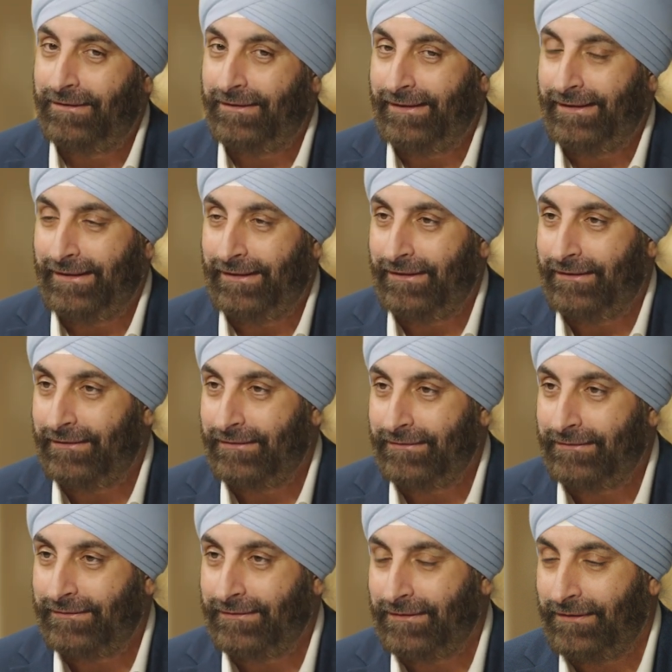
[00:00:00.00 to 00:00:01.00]

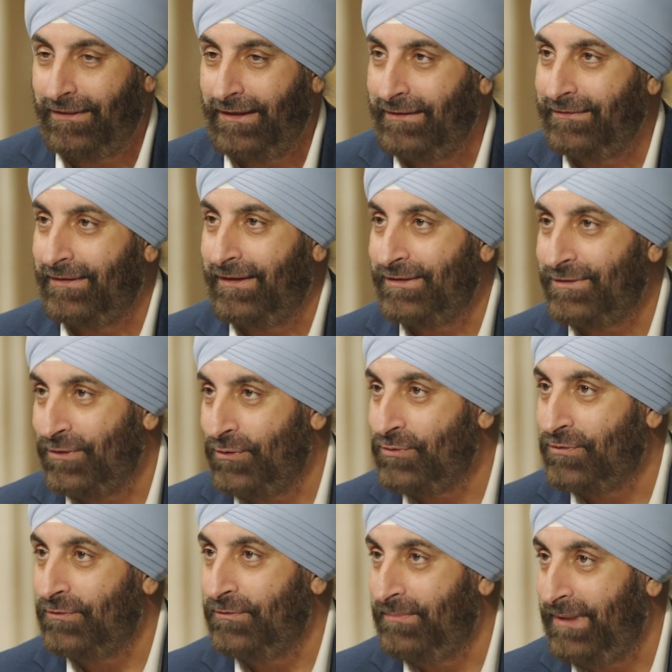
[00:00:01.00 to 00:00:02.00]
and things like
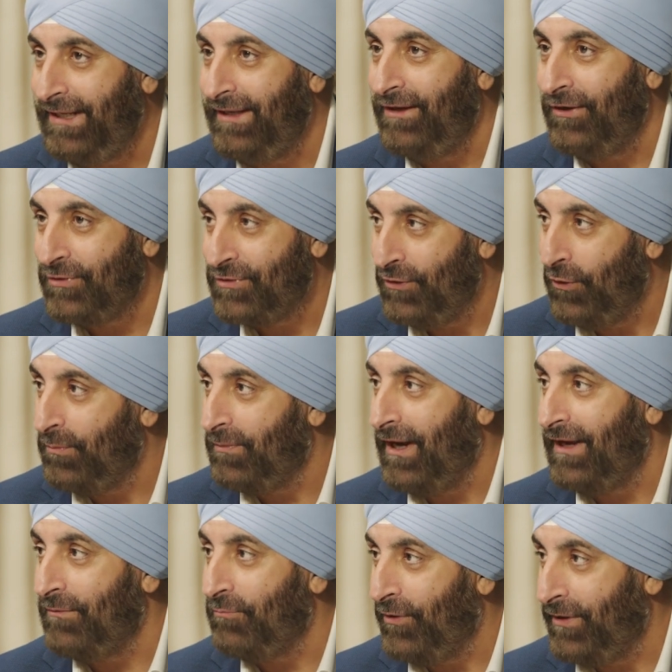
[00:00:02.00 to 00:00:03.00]
social media are so
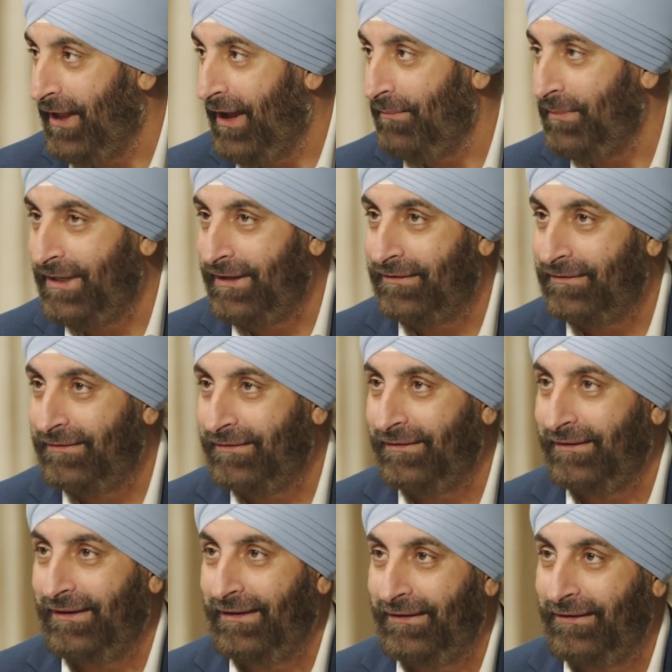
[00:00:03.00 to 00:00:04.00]
kind of predominant
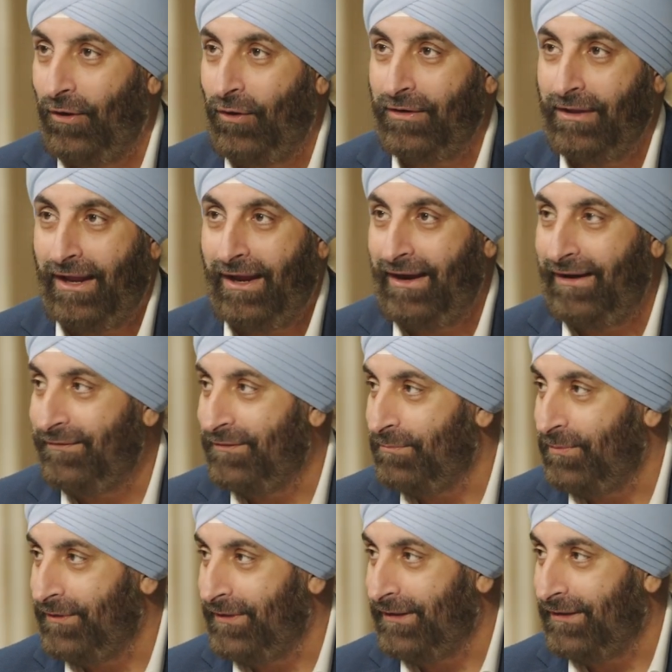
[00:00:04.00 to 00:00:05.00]
in our lives,
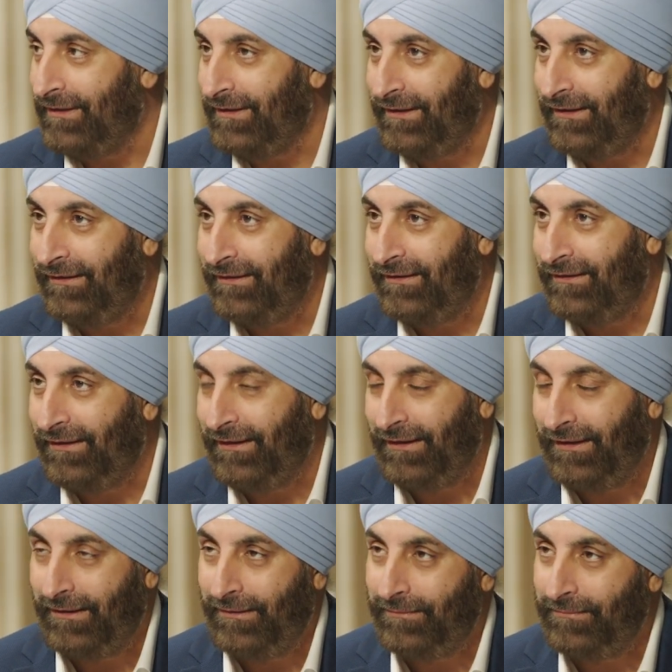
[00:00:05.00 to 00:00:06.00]
particularly
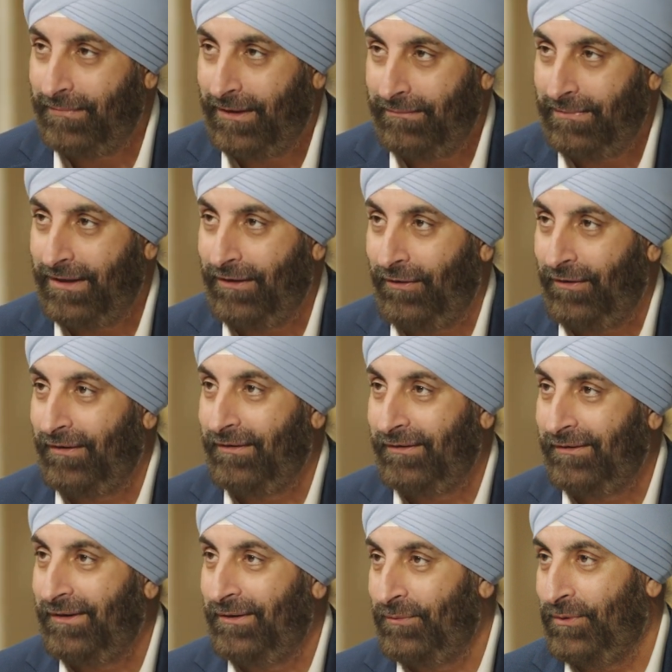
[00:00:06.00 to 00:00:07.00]
we're
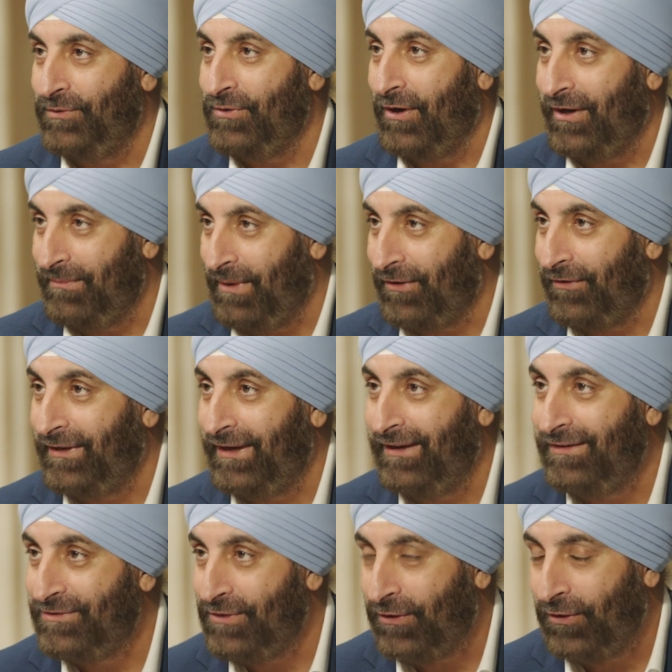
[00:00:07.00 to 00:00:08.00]
talking about our
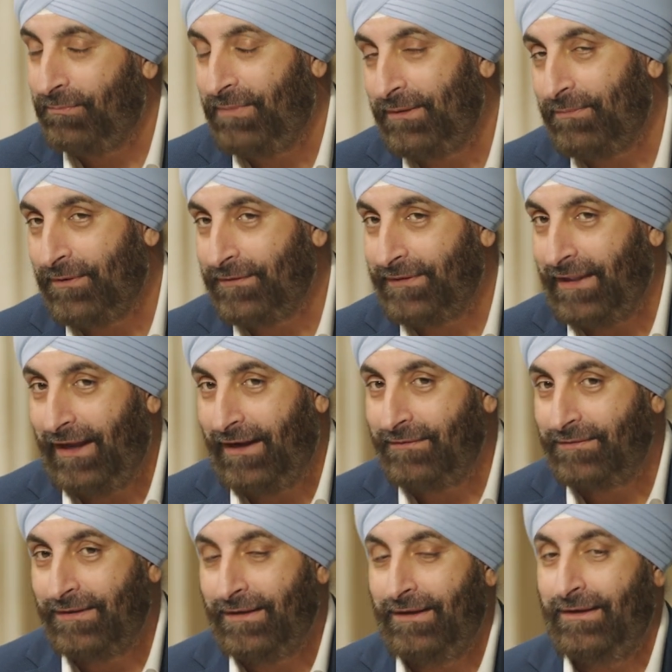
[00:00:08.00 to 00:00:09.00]
kids, younger people's
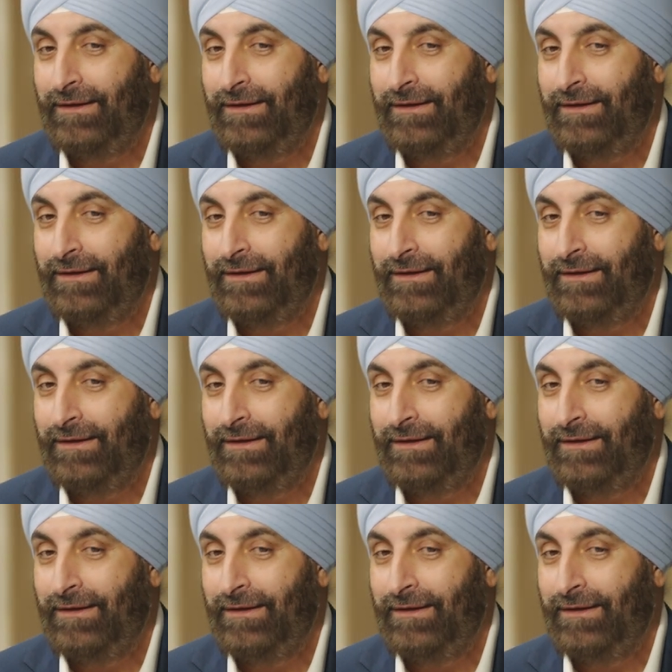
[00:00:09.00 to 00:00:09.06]
lives.